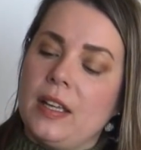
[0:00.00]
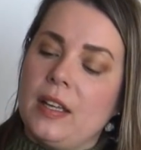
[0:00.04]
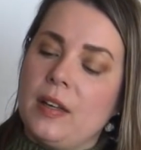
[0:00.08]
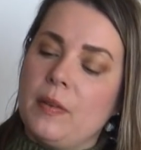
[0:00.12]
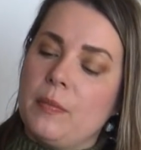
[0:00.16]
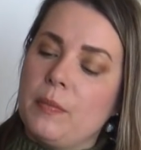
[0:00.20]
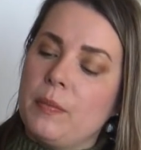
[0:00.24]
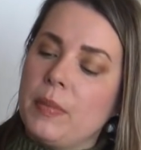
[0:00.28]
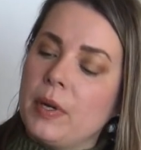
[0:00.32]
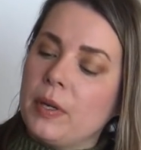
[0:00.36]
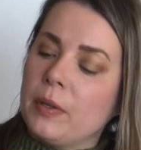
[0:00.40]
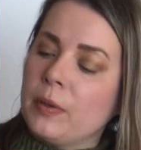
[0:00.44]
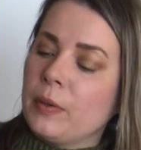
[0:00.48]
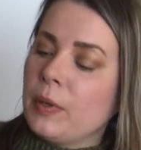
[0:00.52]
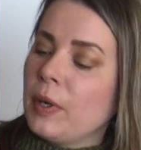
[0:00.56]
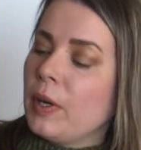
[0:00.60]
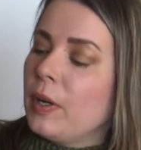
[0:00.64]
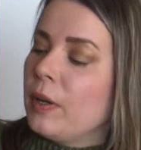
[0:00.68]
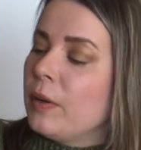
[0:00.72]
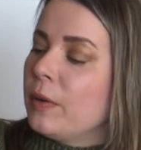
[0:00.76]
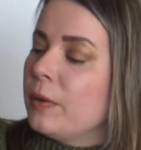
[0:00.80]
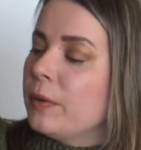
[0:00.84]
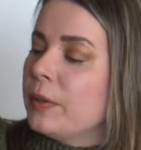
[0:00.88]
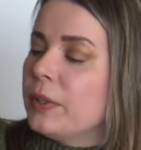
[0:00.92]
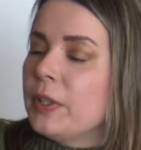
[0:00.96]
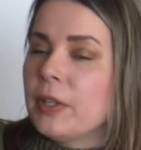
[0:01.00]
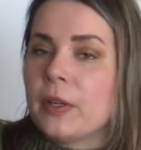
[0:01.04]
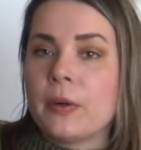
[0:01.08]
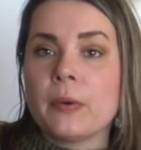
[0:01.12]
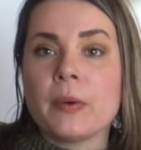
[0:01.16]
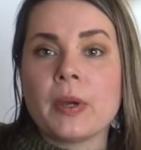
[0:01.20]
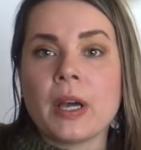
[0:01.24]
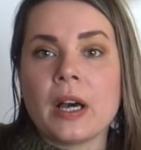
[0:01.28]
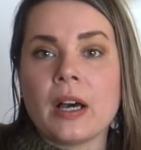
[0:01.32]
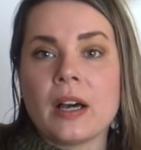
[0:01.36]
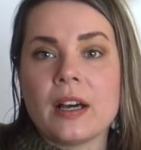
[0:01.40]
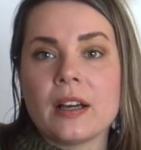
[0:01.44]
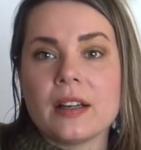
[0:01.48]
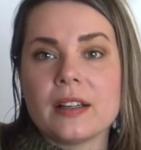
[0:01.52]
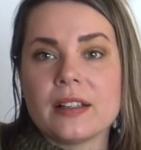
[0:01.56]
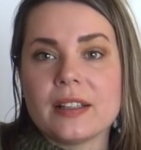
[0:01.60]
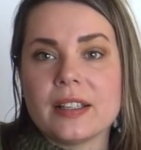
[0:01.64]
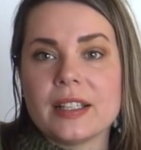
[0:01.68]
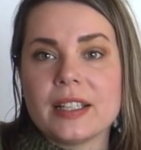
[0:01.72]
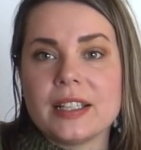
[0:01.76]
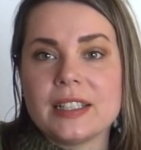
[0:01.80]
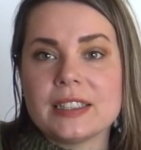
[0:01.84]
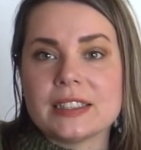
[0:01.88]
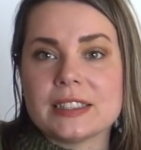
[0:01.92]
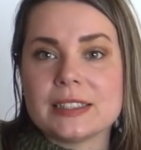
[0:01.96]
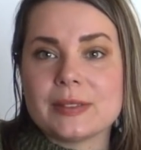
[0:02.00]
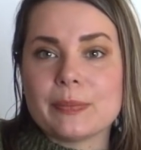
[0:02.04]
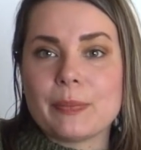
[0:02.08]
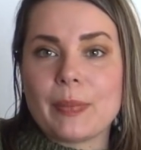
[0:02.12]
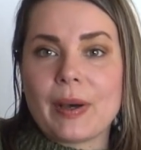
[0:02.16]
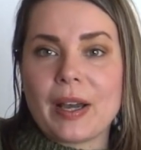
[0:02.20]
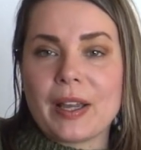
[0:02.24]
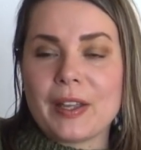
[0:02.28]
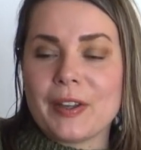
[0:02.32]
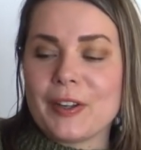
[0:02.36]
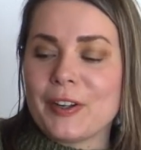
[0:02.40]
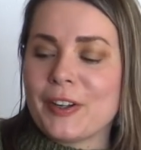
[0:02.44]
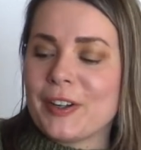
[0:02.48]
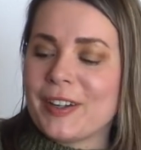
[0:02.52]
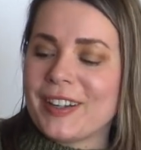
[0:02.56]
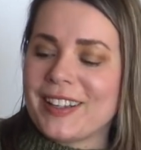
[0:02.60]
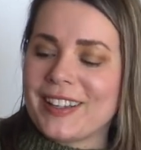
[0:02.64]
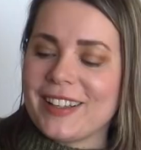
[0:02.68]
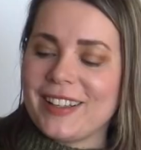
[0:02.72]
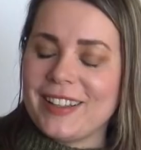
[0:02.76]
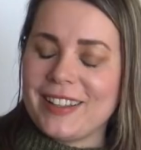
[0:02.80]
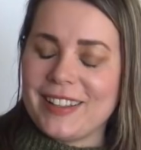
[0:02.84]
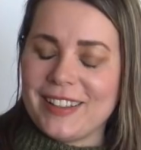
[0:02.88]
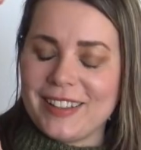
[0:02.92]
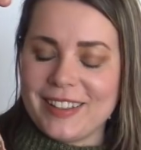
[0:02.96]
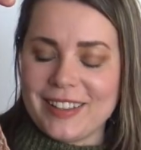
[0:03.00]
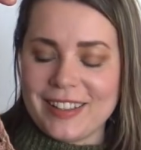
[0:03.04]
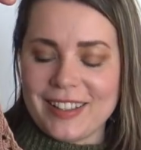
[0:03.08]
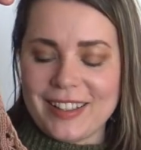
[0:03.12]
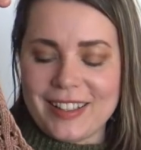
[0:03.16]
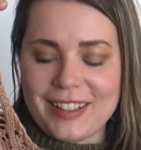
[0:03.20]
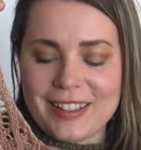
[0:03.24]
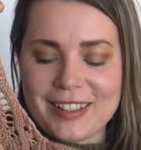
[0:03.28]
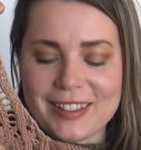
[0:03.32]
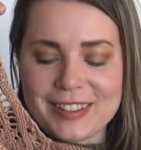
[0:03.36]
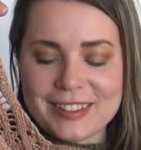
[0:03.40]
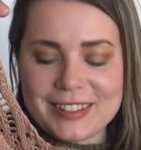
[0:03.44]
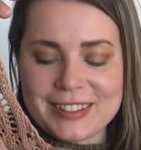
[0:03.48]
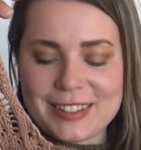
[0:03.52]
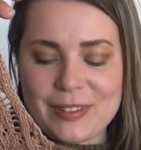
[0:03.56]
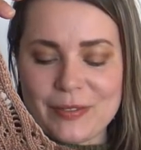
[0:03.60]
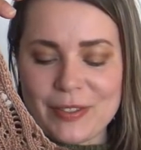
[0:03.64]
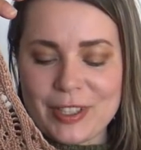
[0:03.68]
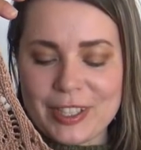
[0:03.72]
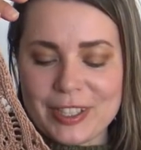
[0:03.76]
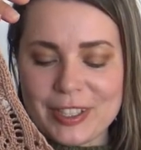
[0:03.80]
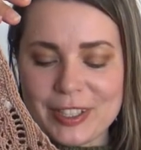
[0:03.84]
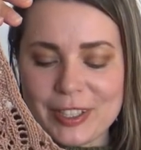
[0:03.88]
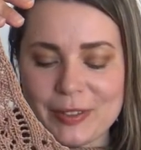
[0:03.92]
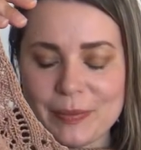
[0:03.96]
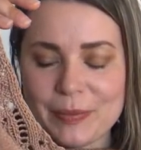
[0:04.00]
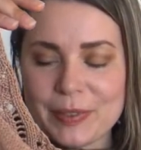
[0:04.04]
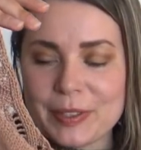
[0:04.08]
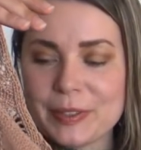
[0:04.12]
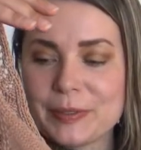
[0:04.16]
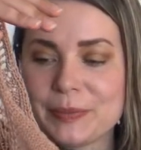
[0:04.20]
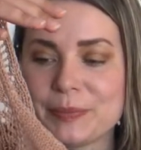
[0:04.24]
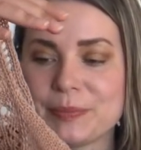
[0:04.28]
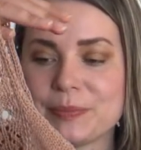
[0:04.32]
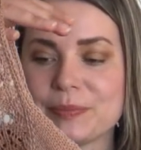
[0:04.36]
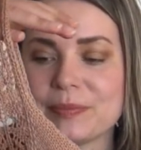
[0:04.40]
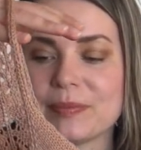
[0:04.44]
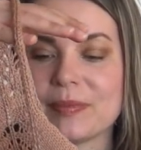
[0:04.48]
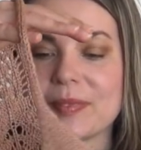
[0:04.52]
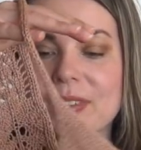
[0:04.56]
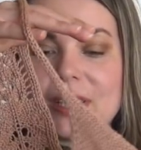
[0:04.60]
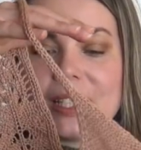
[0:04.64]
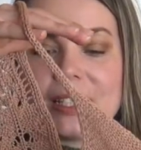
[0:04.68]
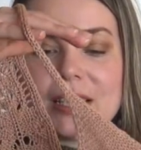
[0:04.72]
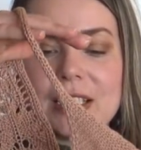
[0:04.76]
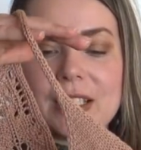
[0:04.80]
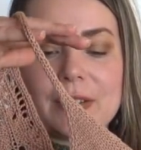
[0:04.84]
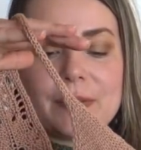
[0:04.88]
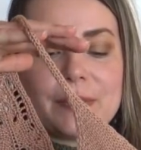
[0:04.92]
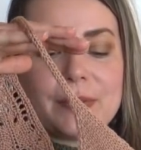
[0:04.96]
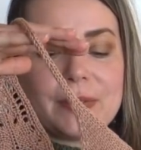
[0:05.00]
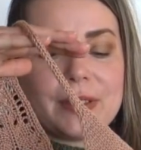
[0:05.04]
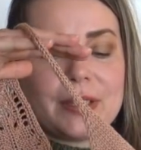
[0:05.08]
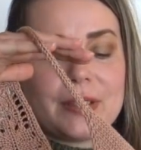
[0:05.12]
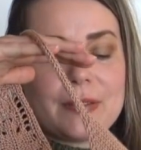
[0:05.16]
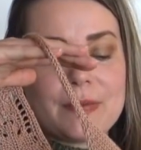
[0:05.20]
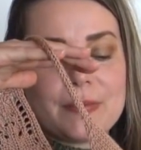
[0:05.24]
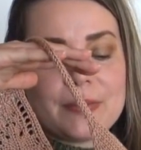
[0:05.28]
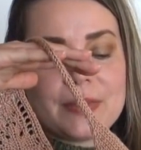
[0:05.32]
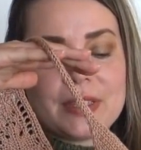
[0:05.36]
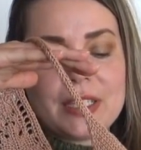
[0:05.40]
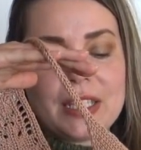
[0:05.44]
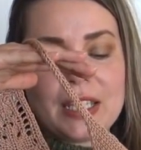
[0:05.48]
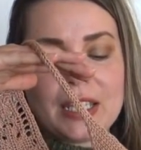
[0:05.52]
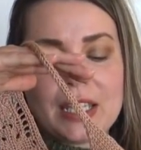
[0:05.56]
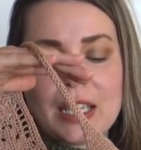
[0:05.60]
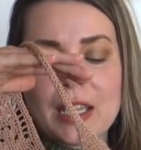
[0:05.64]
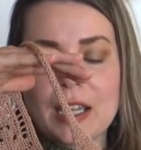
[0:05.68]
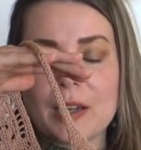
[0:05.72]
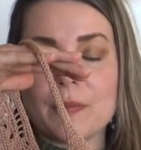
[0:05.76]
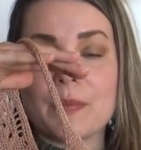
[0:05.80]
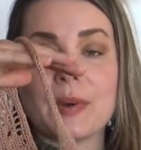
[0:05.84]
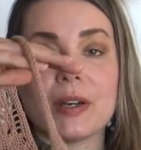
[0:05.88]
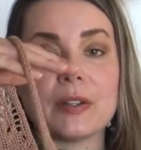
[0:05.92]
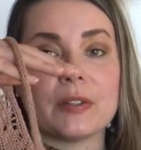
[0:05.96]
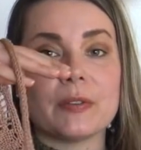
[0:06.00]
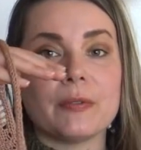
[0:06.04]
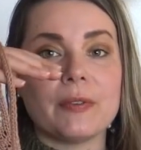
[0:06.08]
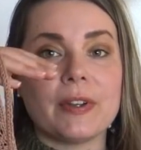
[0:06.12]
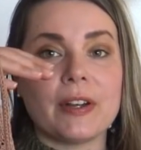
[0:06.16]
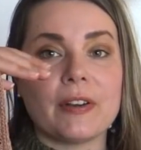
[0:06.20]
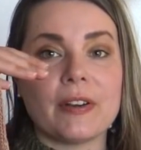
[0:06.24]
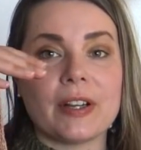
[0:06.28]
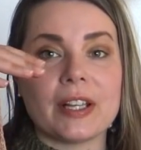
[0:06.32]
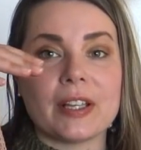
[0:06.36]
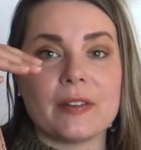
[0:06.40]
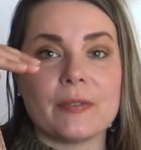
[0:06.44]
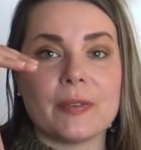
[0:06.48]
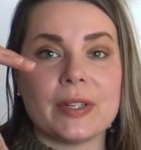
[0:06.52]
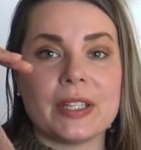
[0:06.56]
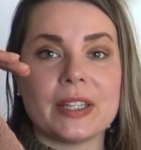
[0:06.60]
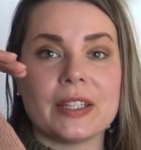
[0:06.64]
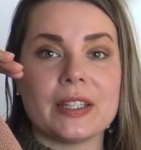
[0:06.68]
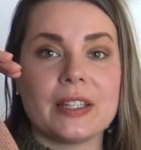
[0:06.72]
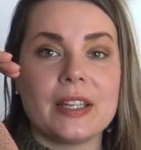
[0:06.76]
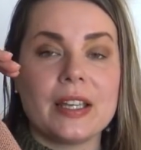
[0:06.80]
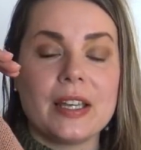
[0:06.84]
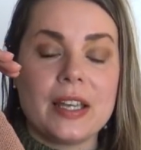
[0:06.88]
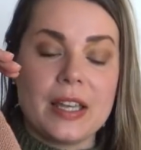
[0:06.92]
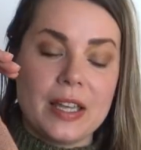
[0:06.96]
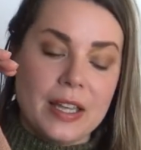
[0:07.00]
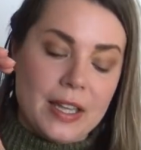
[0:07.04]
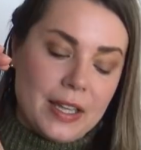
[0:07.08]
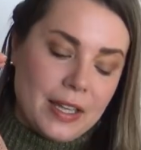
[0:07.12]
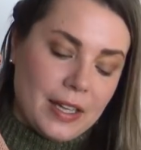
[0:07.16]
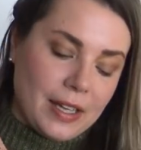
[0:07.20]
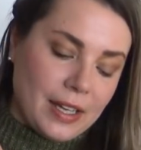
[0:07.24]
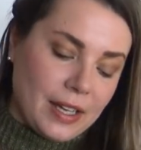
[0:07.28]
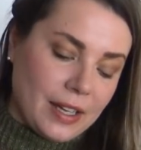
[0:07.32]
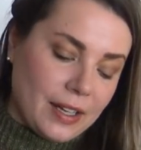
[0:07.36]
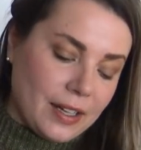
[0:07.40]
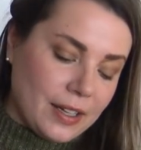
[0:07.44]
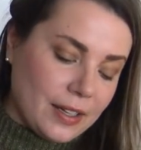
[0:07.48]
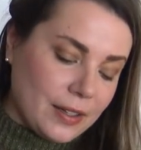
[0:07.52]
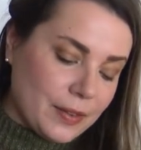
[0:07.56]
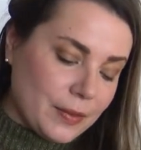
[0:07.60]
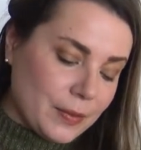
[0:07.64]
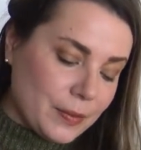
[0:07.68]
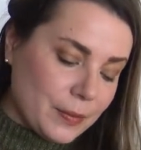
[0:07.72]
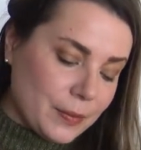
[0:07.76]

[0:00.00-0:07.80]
boho yoga inspired summer top that I'm thinking about wearing with a